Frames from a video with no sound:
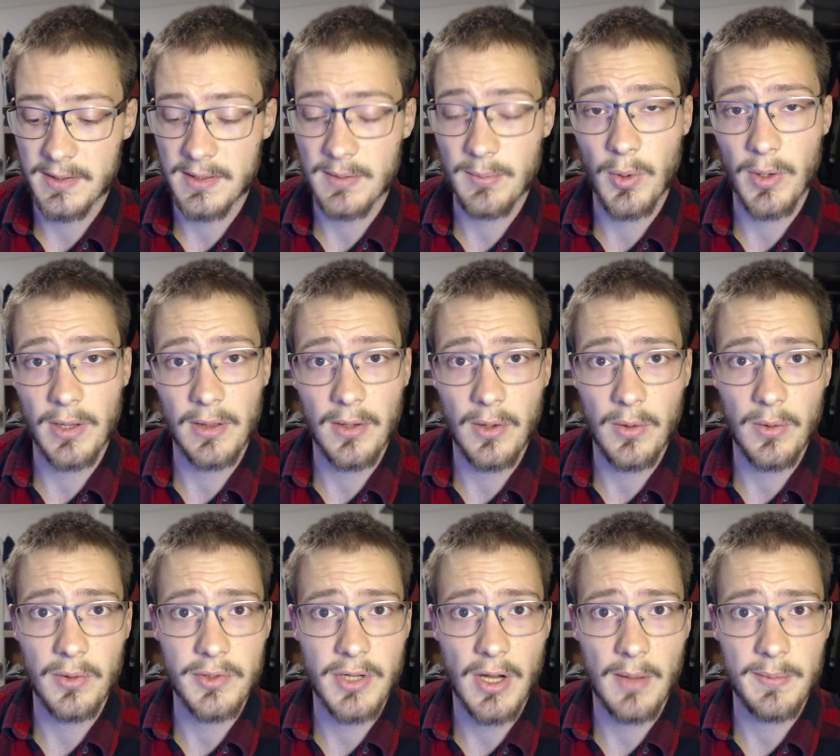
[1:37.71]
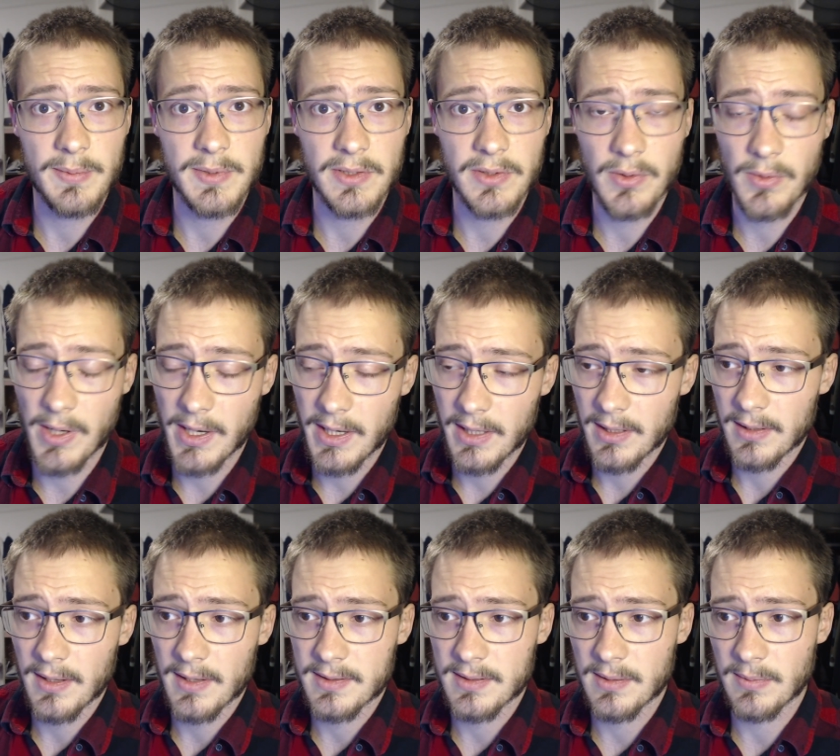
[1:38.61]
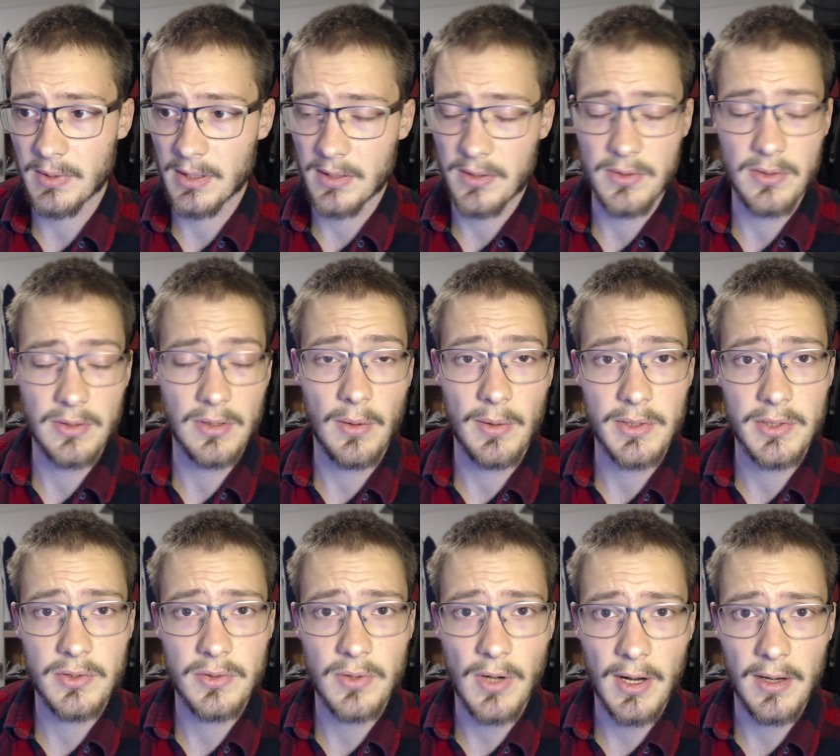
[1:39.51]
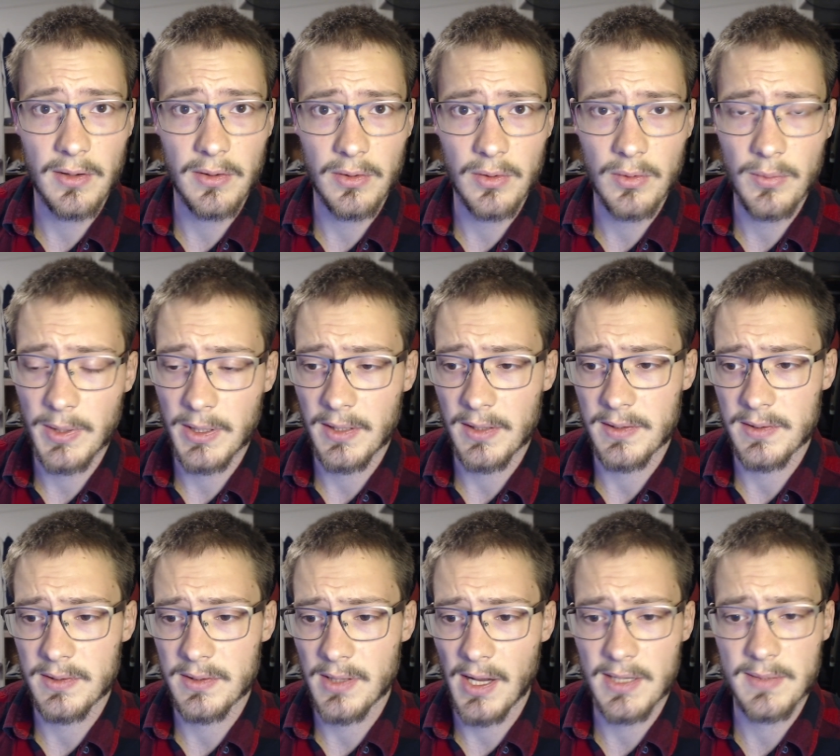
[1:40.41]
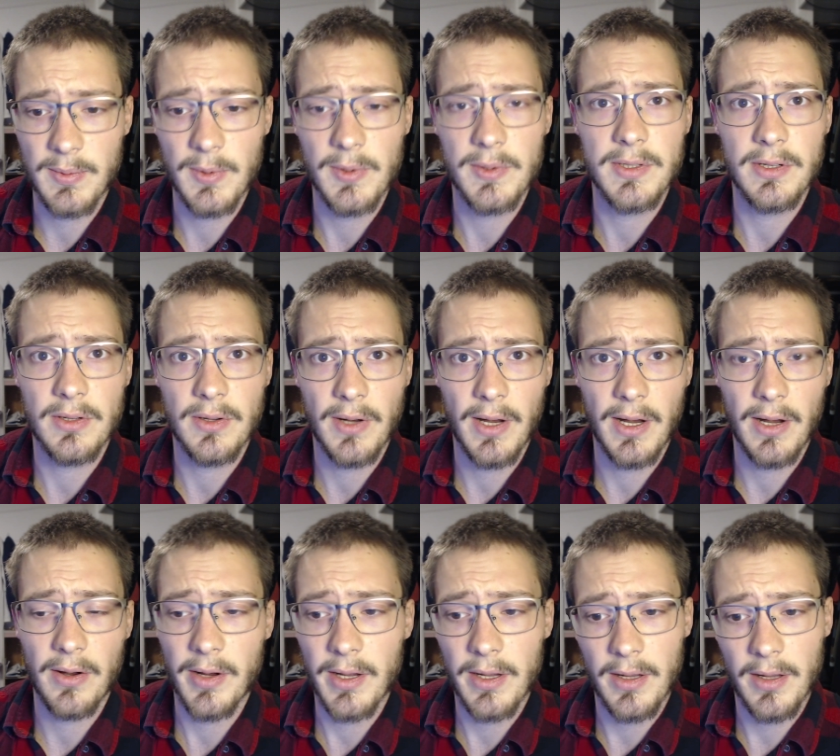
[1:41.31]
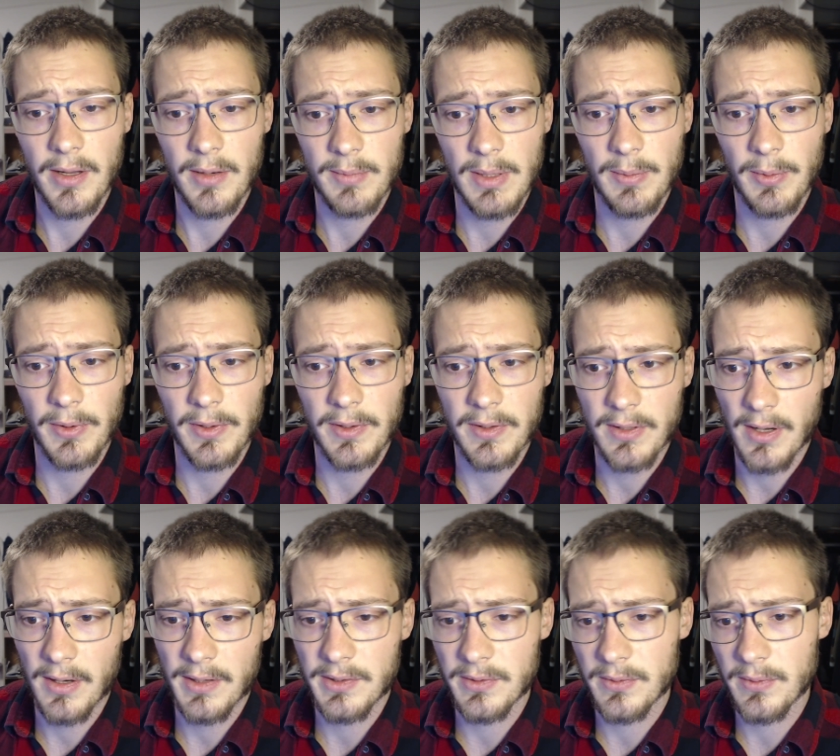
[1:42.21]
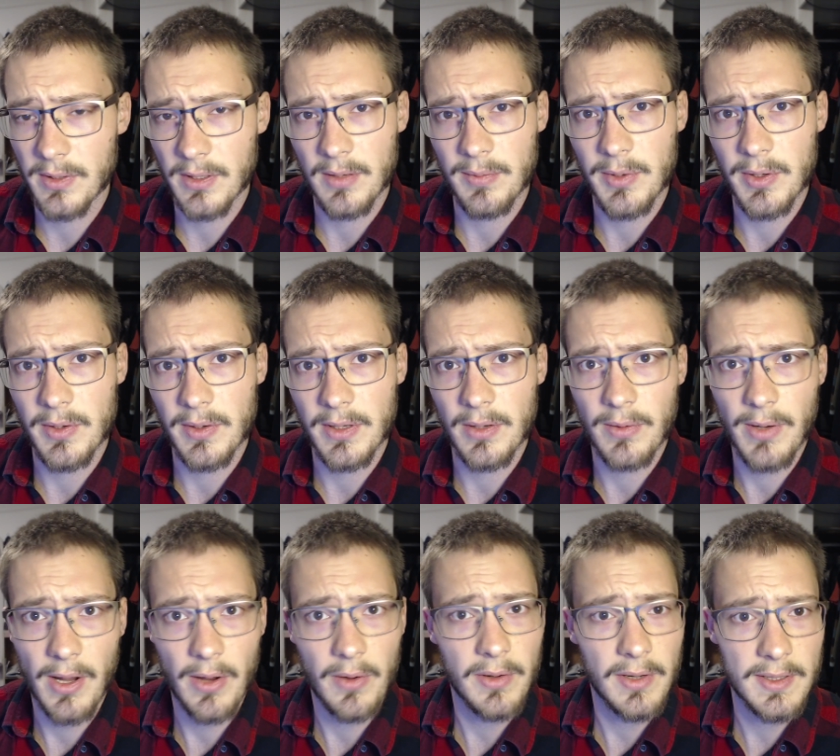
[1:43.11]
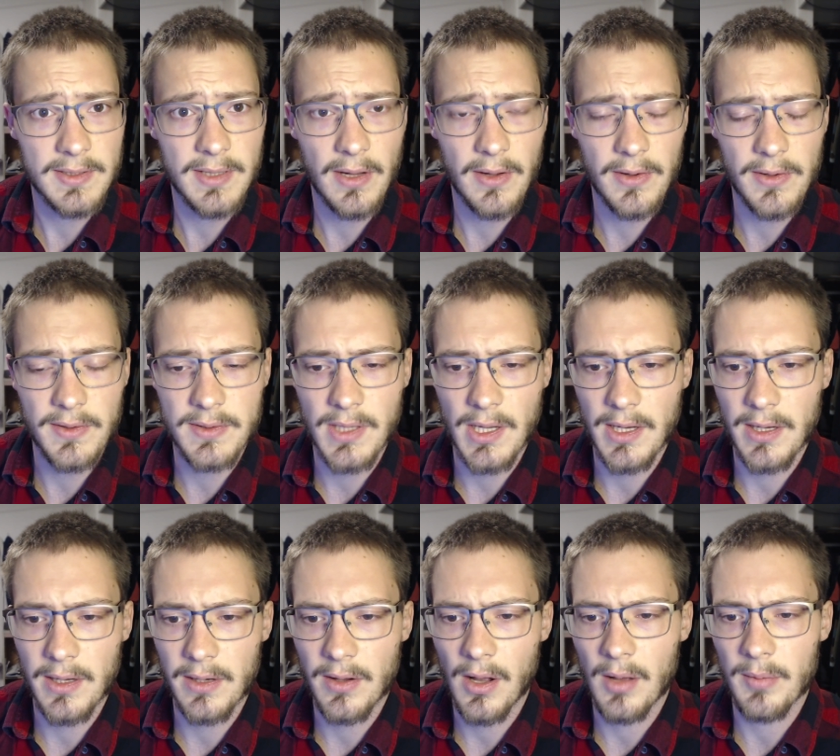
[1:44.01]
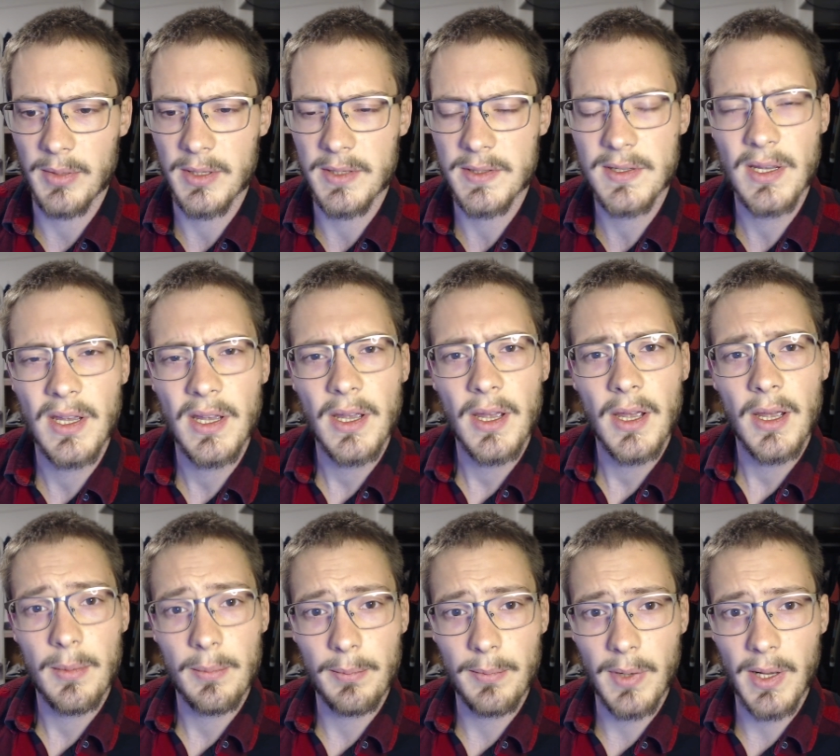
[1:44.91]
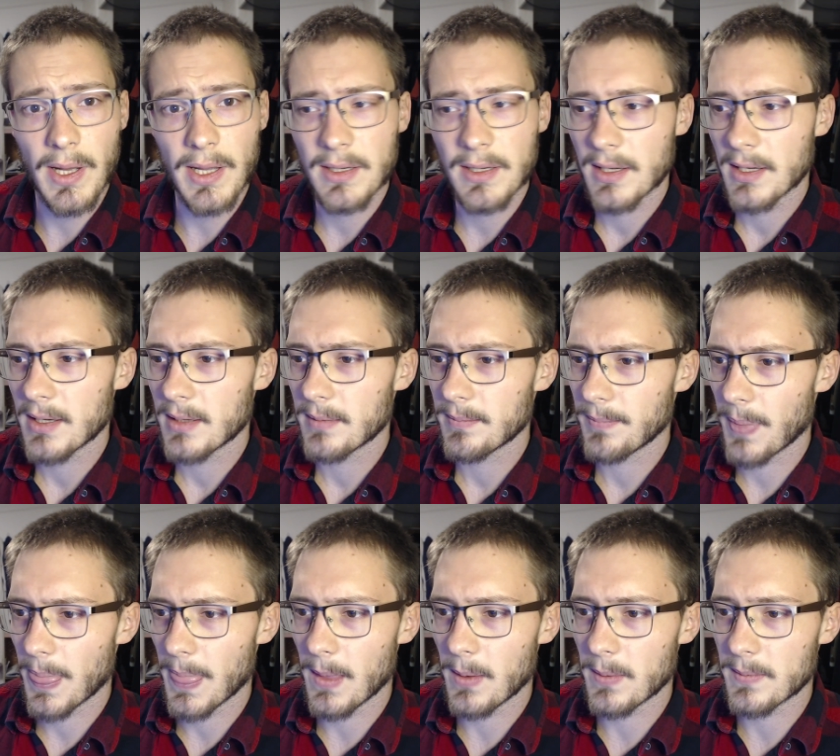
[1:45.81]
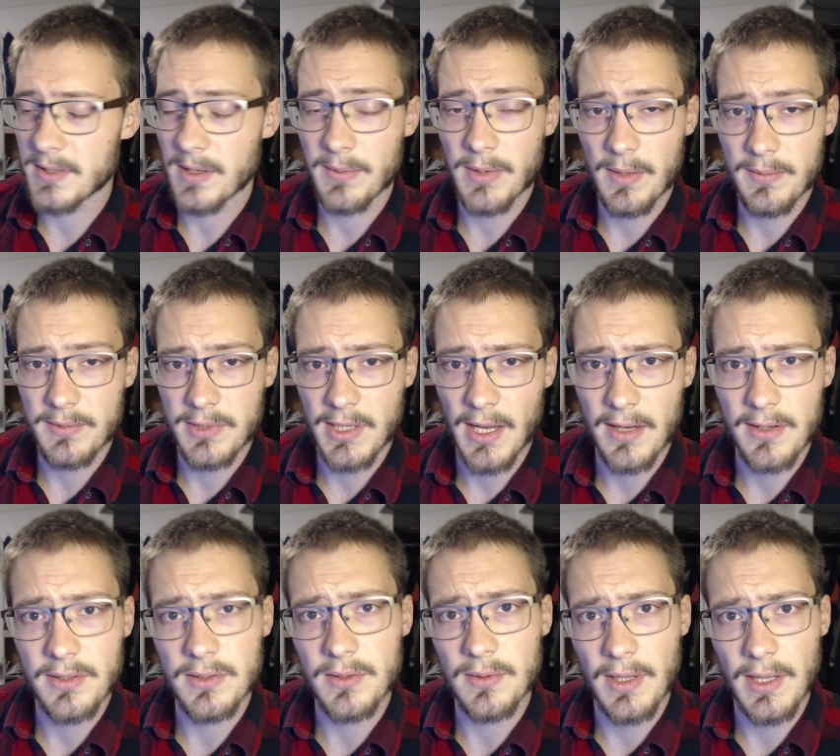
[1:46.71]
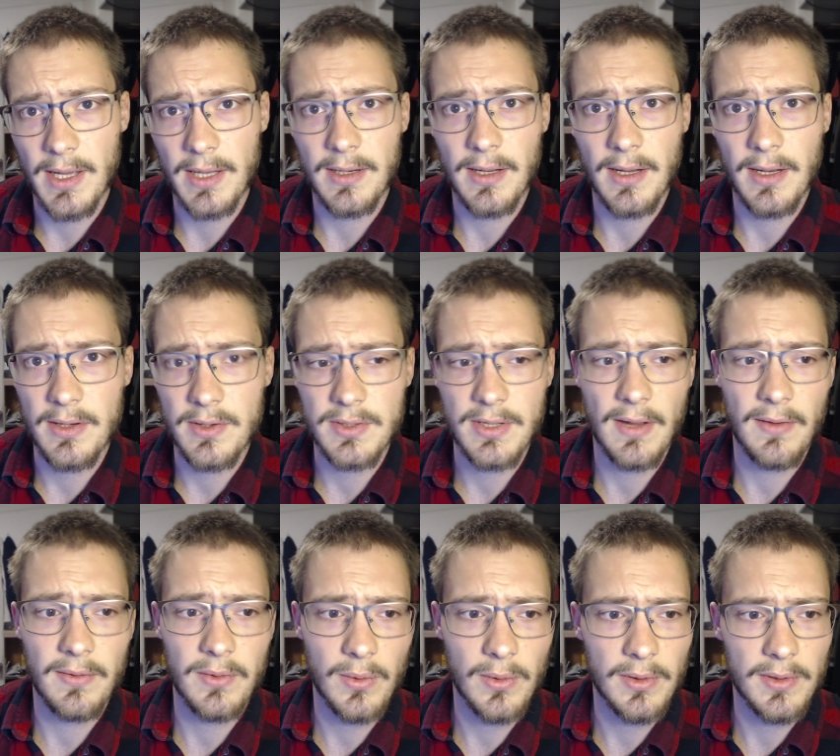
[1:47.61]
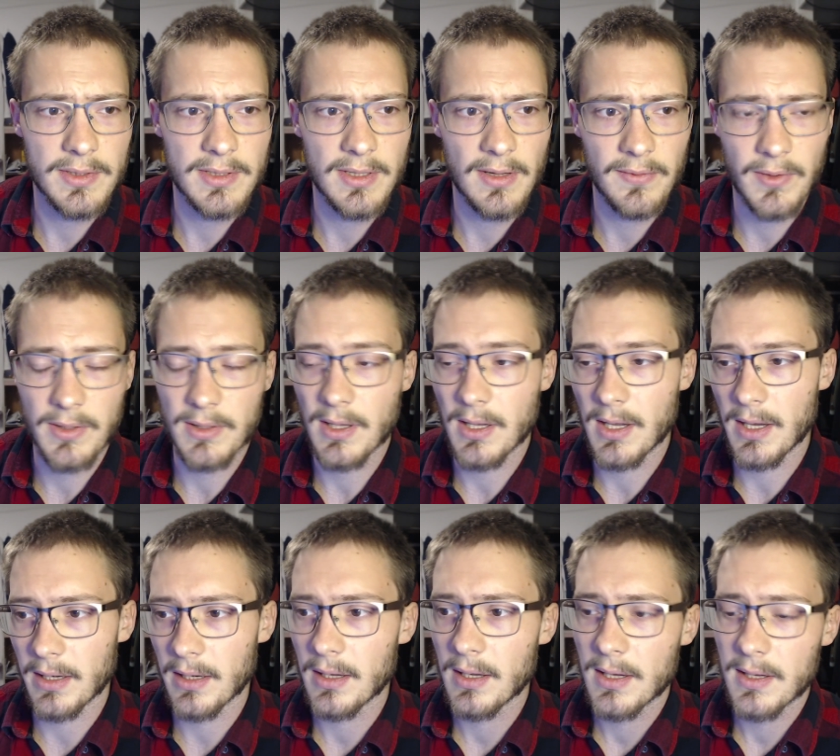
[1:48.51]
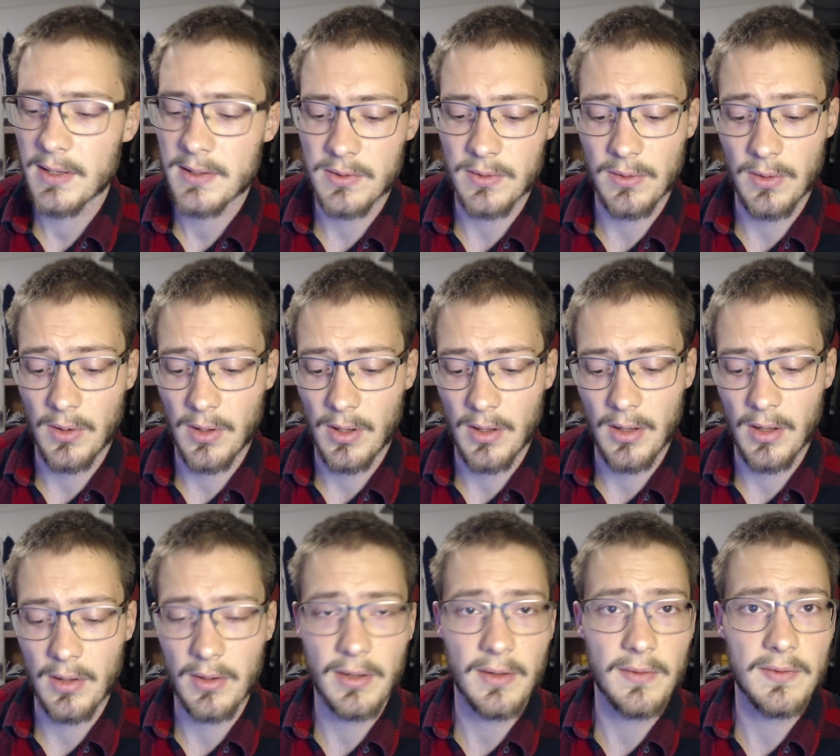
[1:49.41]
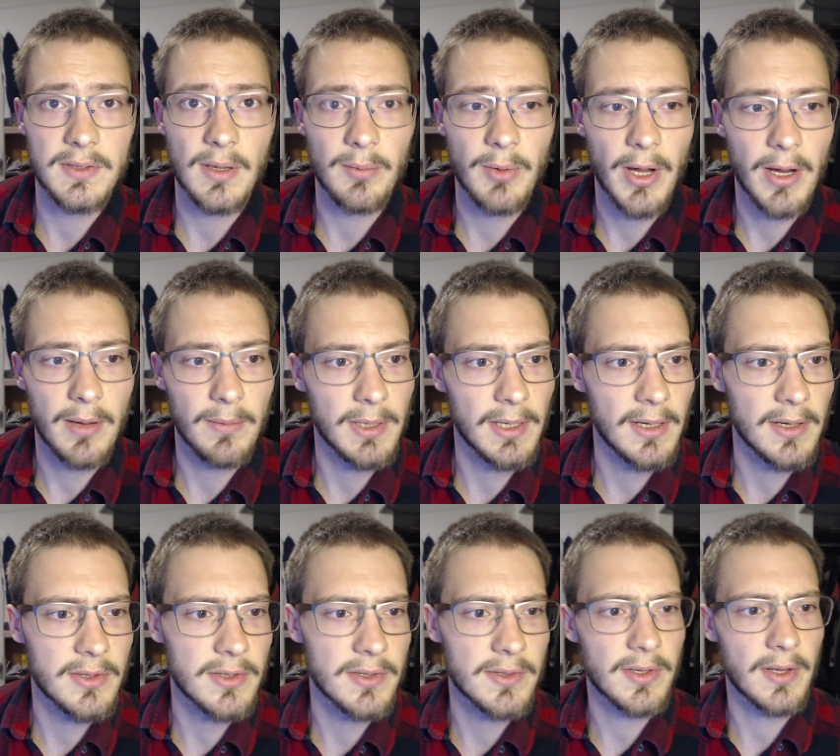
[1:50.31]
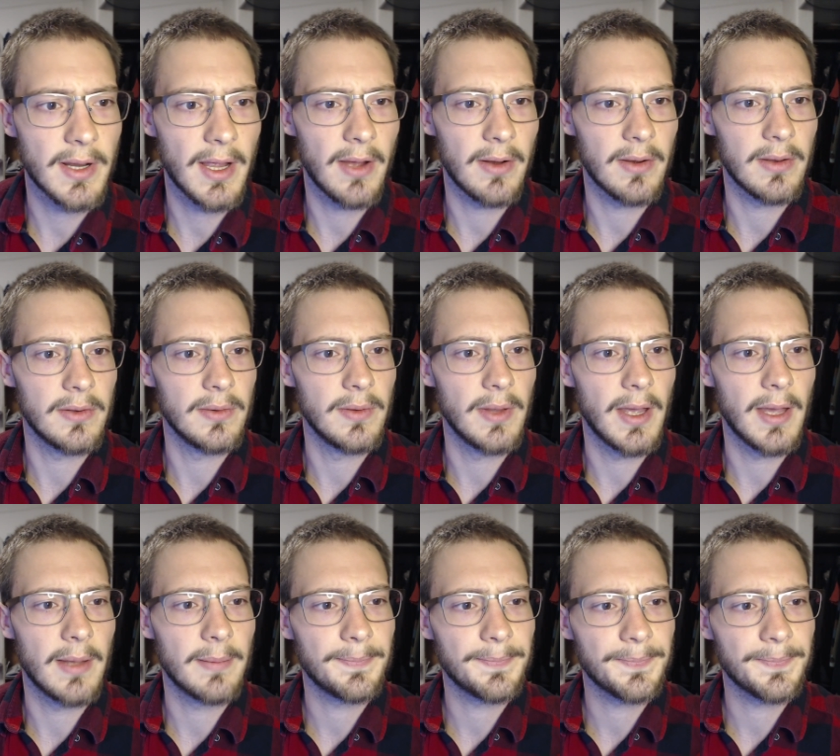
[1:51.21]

Supporting local shops is great, and that's something that you should always try to do because experts in your area and people to talk to in the community around is how you stay in hobbies. But sometimes you can't do that and you just have to order stuff online. So I'll, I'll give some recommendations on how to do that.